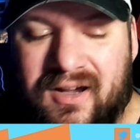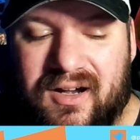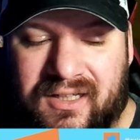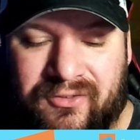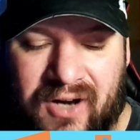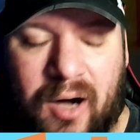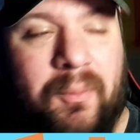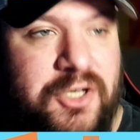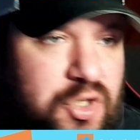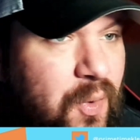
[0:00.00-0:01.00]
given how
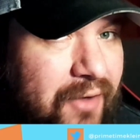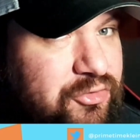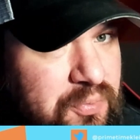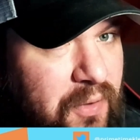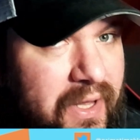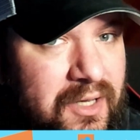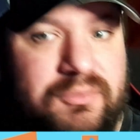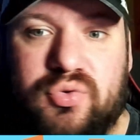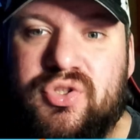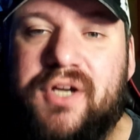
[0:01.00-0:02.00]
much you have to play him
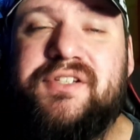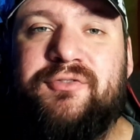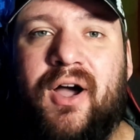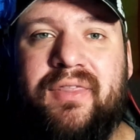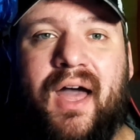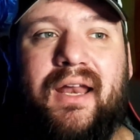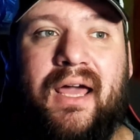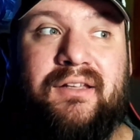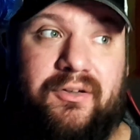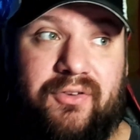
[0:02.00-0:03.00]
to justify that,
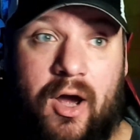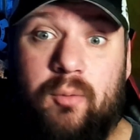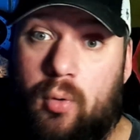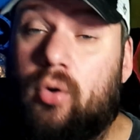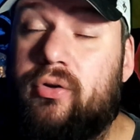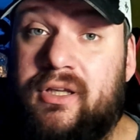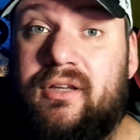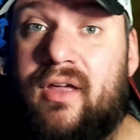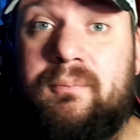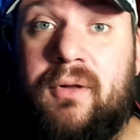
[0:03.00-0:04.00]
and given how poorly he
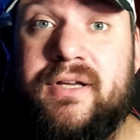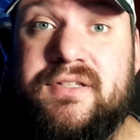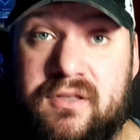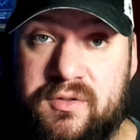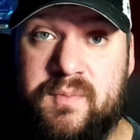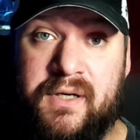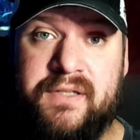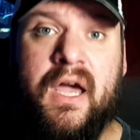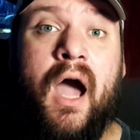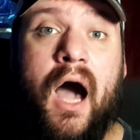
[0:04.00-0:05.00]
then plays in those
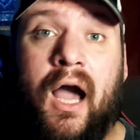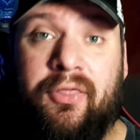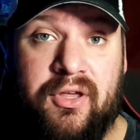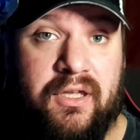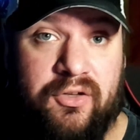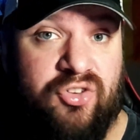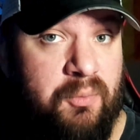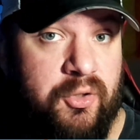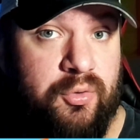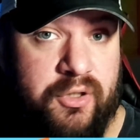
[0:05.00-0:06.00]
minutes, I think he is
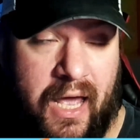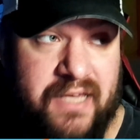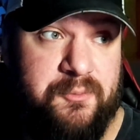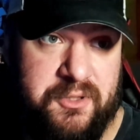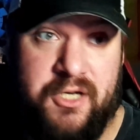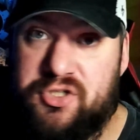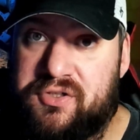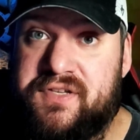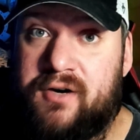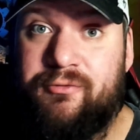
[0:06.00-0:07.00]
someone who has the potential to
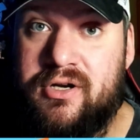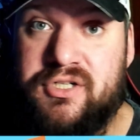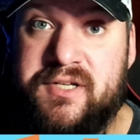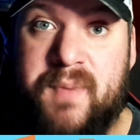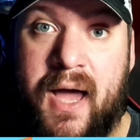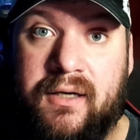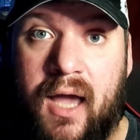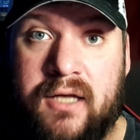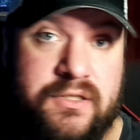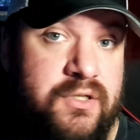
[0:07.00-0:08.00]
set a franchise back.
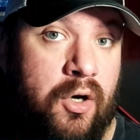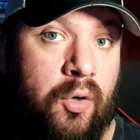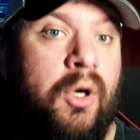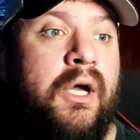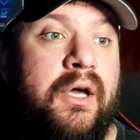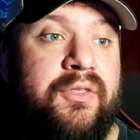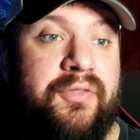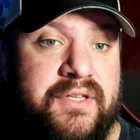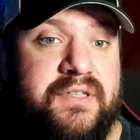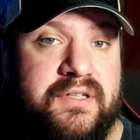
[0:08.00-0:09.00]
And so that
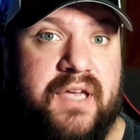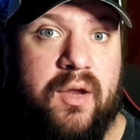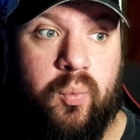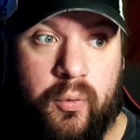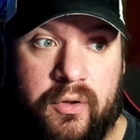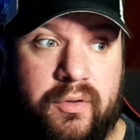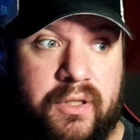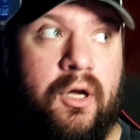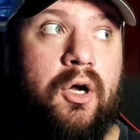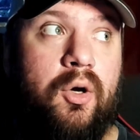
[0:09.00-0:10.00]
this is a
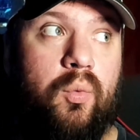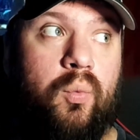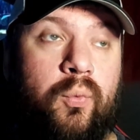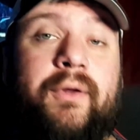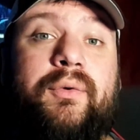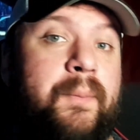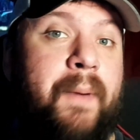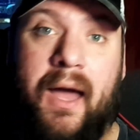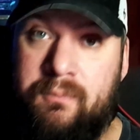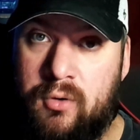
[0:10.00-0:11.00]
really, really
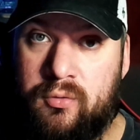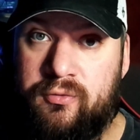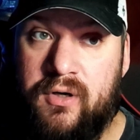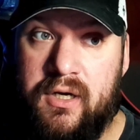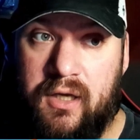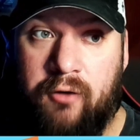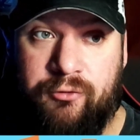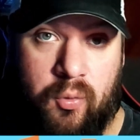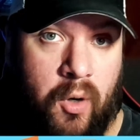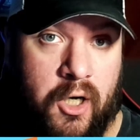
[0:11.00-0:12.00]
bad move if
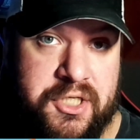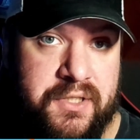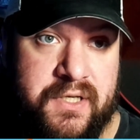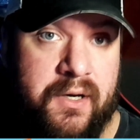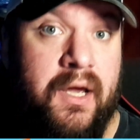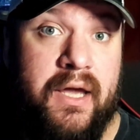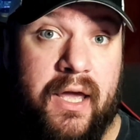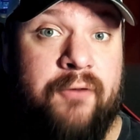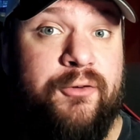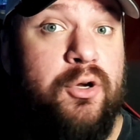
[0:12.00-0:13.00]
you're Washington.
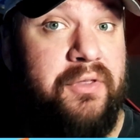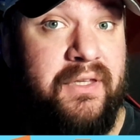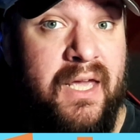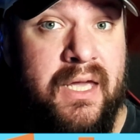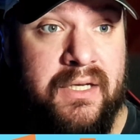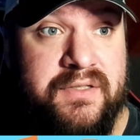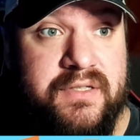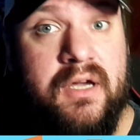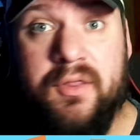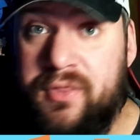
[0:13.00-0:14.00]
If you're the
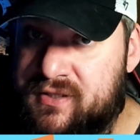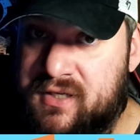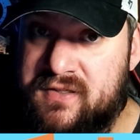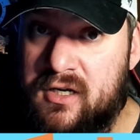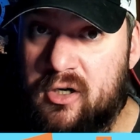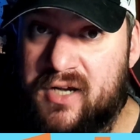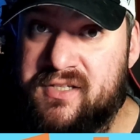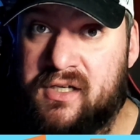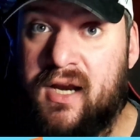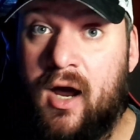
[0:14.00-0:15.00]
Kings, this gets
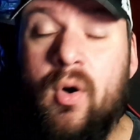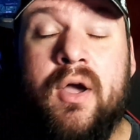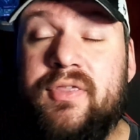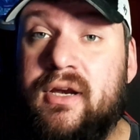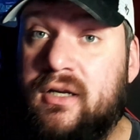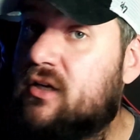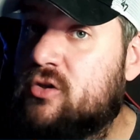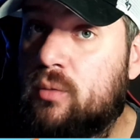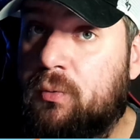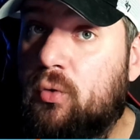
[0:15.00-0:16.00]
interesting now. They needed
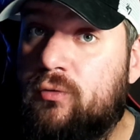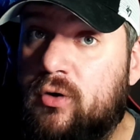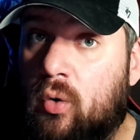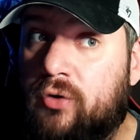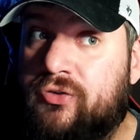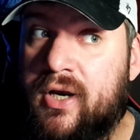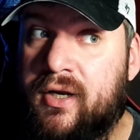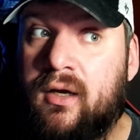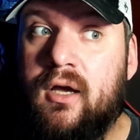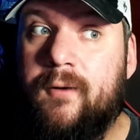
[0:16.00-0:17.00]
to improve in goaltending.